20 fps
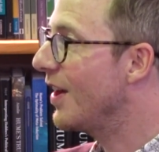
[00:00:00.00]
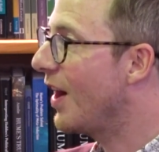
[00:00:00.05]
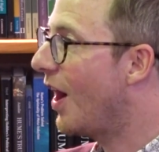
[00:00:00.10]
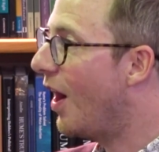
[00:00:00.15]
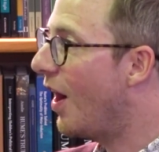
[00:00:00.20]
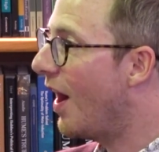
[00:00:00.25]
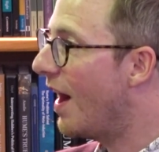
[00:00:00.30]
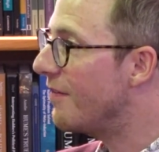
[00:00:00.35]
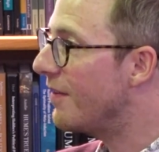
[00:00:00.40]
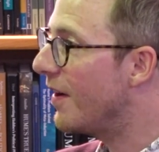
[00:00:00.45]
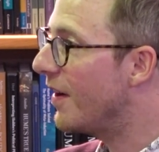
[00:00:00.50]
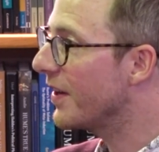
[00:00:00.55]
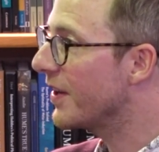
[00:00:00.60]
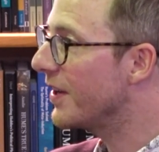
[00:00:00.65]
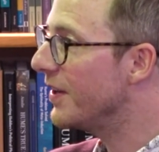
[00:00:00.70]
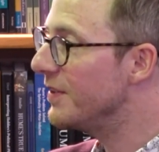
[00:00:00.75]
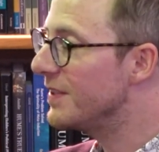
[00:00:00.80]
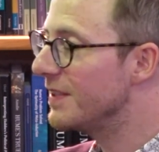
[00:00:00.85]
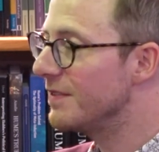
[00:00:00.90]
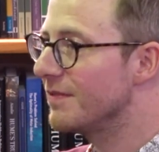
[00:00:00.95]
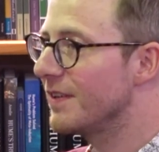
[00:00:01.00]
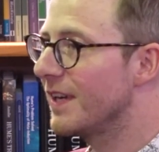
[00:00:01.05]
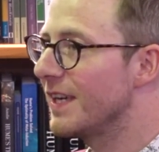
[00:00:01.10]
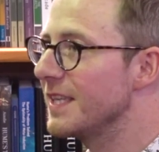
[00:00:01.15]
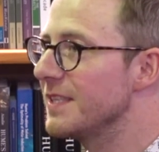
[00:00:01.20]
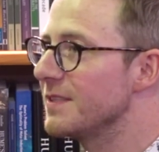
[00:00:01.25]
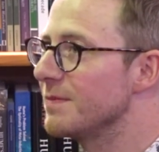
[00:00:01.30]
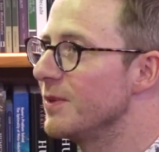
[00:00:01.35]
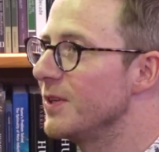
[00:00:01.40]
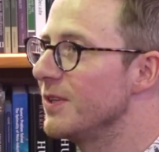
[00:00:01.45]
have argued in
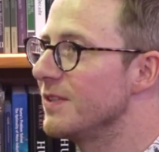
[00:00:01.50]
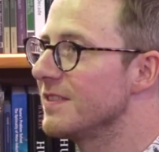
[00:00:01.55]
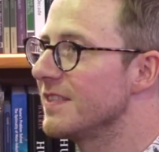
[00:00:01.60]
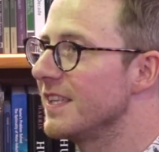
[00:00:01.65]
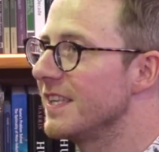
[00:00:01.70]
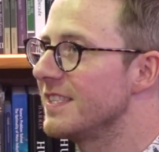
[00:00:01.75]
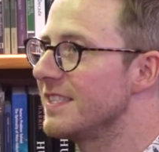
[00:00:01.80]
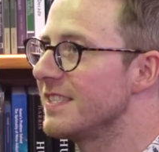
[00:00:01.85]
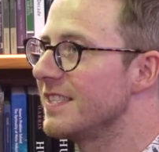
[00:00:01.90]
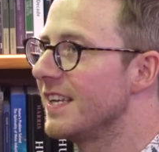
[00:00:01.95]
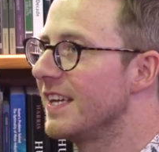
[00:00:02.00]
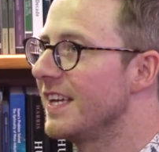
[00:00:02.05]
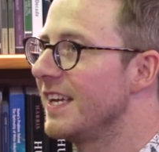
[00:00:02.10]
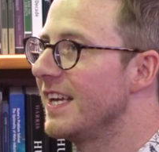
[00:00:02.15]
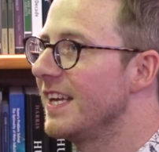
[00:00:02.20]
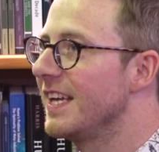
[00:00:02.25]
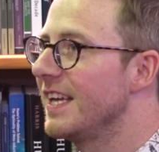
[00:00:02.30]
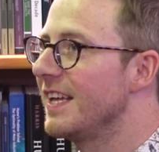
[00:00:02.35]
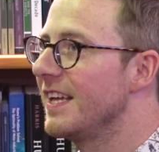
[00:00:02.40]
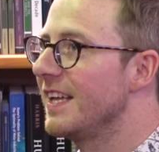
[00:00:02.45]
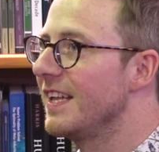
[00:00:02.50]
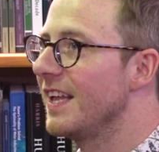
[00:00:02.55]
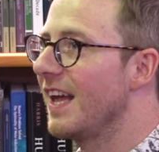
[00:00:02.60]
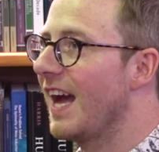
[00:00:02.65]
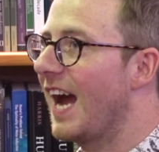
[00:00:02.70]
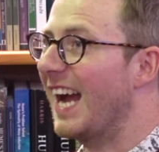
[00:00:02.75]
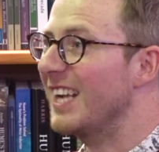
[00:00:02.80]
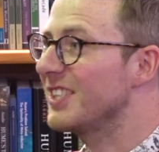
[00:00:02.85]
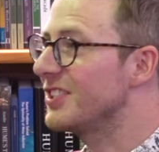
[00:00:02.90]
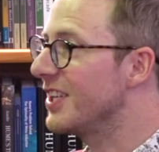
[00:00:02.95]
various moods that
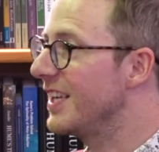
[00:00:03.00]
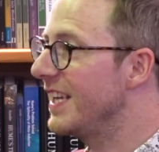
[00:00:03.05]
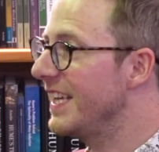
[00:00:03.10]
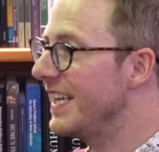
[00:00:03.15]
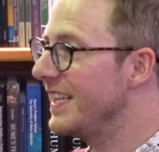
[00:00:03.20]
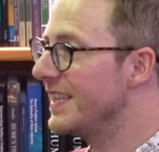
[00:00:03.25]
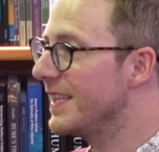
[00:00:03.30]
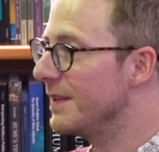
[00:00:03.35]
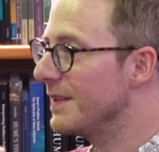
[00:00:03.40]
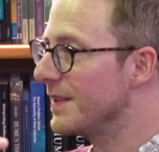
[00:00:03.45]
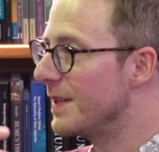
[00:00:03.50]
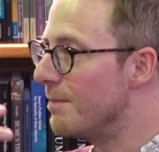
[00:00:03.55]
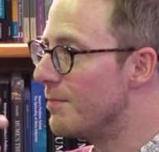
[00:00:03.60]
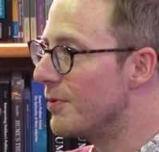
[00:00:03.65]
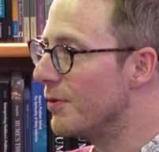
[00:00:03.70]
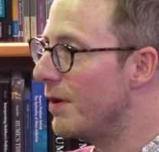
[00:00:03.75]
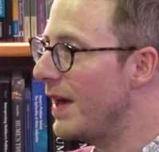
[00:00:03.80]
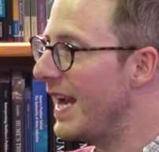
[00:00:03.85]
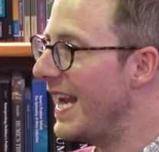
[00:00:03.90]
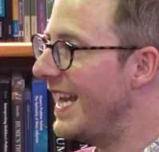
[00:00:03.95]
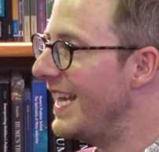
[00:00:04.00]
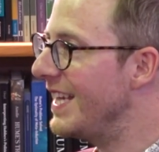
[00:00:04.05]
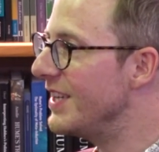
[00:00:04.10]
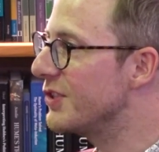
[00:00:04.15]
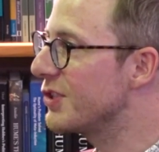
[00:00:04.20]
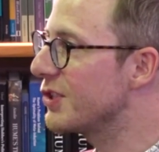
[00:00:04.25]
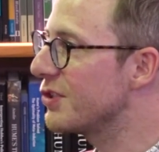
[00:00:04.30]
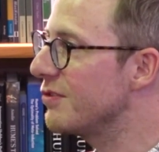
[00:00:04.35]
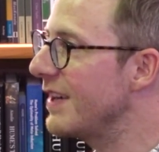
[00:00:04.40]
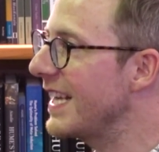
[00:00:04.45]
actually the
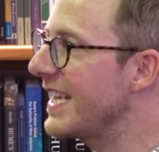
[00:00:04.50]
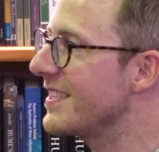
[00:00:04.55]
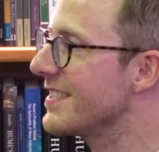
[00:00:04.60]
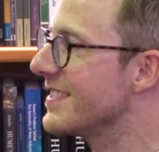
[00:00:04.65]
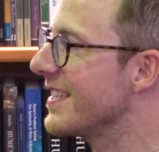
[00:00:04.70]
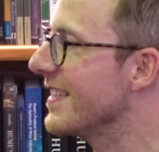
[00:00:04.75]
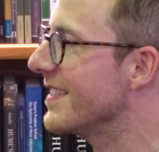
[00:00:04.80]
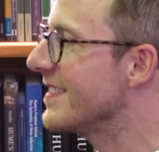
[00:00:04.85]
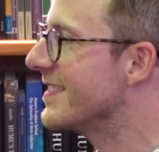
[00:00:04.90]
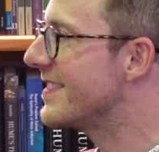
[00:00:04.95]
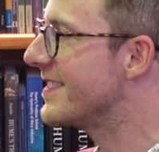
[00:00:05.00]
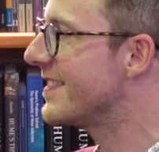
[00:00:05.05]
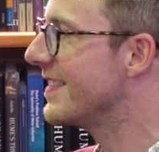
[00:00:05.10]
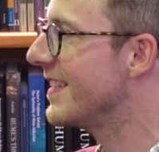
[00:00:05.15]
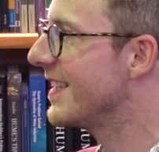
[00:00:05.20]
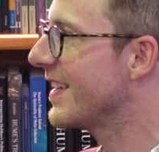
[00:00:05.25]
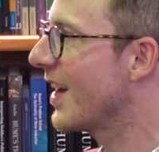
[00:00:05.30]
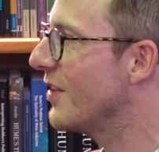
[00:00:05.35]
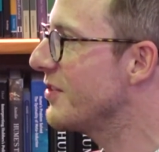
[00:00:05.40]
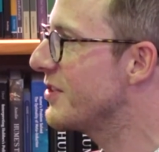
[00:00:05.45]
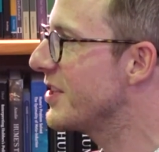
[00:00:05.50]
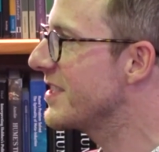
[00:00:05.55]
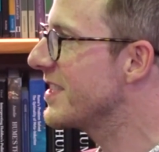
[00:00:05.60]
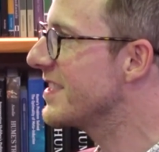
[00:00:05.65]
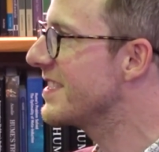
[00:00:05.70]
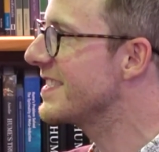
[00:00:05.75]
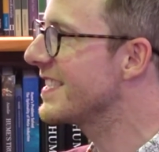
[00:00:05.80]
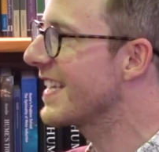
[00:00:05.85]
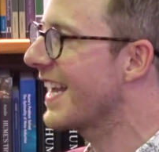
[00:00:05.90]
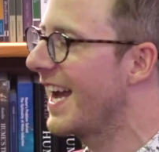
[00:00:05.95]
brain tricks us.
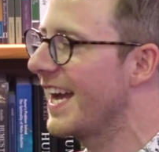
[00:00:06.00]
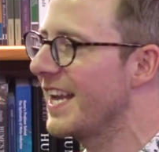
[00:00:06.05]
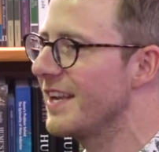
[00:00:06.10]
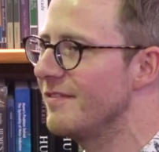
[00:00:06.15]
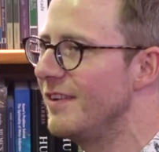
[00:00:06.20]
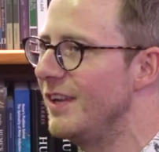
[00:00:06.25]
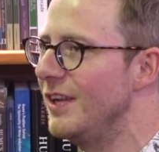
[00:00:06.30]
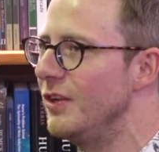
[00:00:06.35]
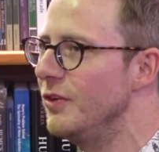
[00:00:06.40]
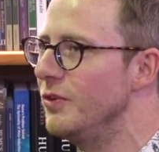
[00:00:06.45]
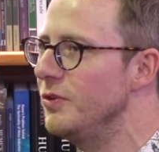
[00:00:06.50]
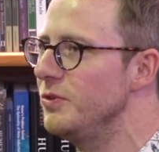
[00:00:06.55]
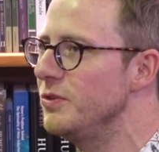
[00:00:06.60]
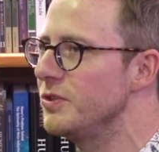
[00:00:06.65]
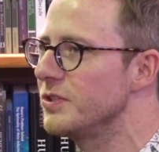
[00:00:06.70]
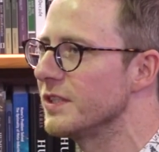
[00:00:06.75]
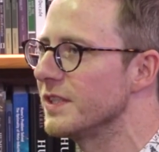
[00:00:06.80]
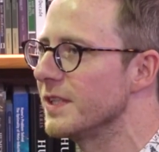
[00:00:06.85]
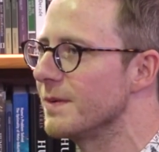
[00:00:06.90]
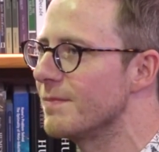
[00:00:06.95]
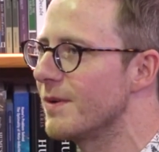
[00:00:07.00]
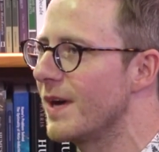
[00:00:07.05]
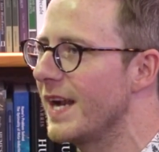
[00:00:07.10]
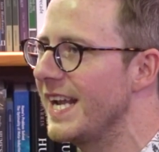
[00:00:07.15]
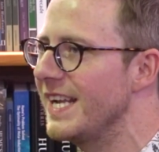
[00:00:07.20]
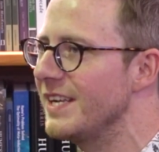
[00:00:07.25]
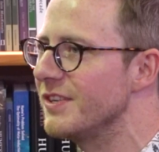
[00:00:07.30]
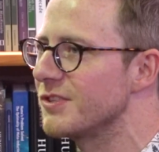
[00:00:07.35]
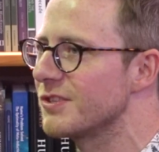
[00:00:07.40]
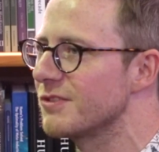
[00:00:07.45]
Consciousness is a kind of illusion. The
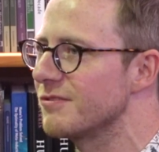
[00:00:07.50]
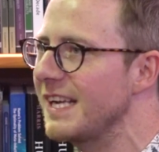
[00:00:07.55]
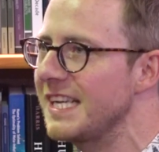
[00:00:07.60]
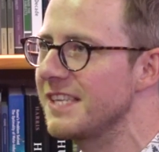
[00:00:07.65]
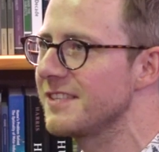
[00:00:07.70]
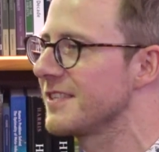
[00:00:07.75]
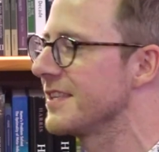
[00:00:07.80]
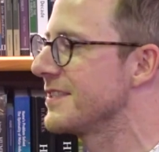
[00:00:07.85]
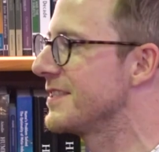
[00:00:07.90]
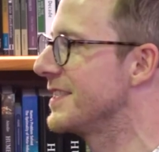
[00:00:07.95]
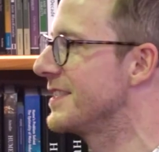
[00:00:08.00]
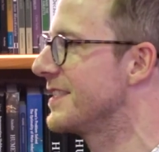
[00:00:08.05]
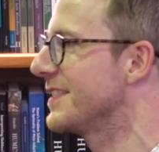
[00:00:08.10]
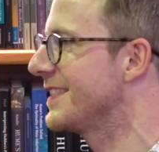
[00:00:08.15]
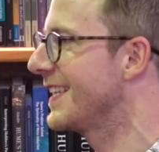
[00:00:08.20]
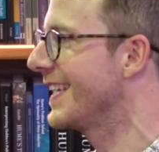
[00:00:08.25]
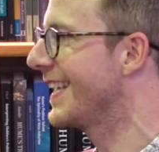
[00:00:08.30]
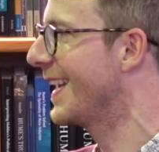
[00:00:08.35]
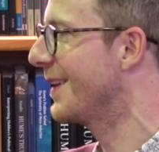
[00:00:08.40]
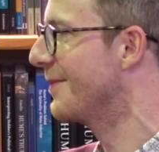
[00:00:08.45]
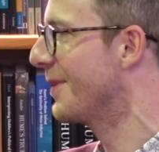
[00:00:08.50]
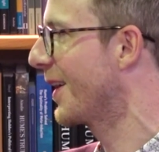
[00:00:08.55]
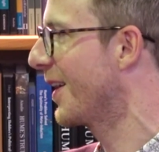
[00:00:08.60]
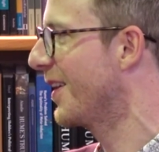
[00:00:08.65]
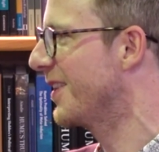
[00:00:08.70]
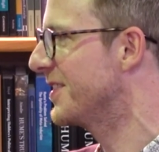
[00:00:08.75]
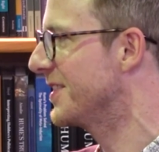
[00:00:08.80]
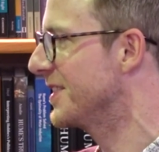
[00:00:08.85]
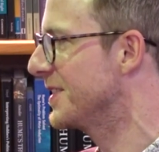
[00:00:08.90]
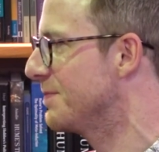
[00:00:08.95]
brain tricks us into thinking we're
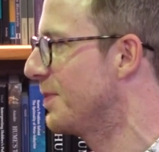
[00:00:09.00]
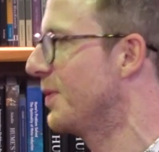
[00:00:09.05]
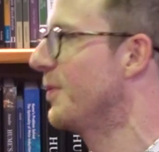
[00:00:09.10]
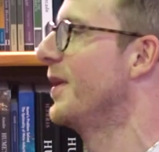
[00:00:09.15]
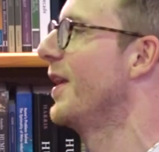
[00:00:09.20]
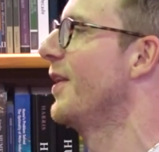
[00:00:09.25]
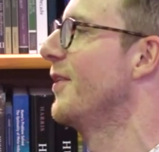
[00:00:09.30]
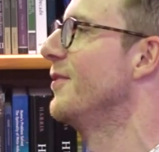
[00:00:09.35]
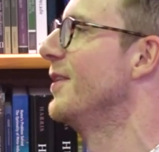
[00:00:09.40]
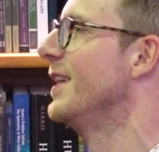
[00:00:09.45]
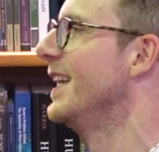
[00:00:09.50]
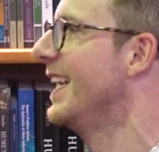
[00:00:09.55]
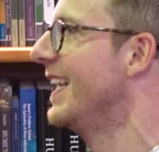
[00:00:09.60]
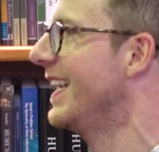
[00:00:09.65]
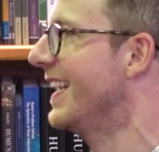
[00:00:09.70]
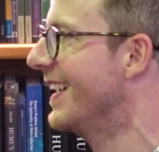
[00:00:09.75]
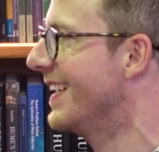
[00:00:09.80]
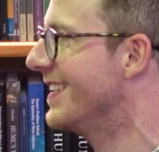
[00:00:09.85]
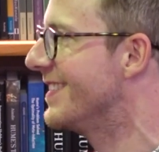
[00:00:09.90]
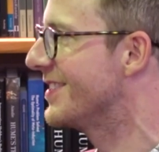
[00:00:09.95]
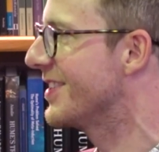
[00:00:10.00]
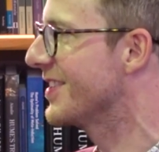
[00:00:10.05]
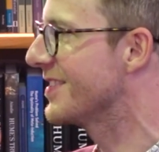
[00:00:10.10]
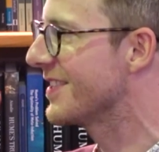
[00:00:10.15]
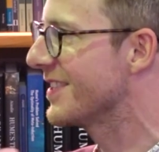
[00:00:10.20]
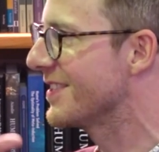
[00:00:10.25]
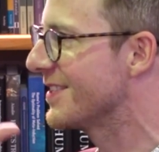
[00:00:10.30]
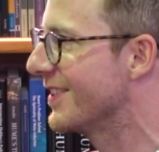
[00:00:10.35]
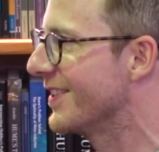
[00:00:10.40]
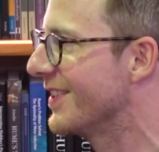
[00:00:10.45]
conscious, but we're not really. It's
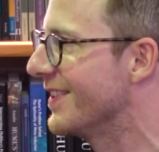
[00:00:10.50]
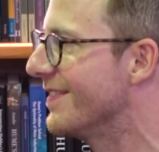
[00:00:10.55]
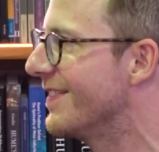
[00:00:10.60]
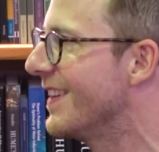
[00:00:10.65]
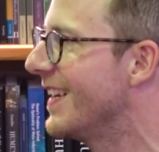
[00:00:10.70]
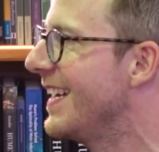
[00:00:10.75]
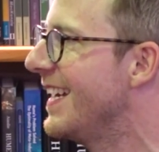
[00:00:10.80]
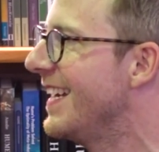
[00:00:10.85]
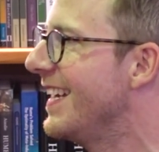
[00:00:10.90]
just a sort of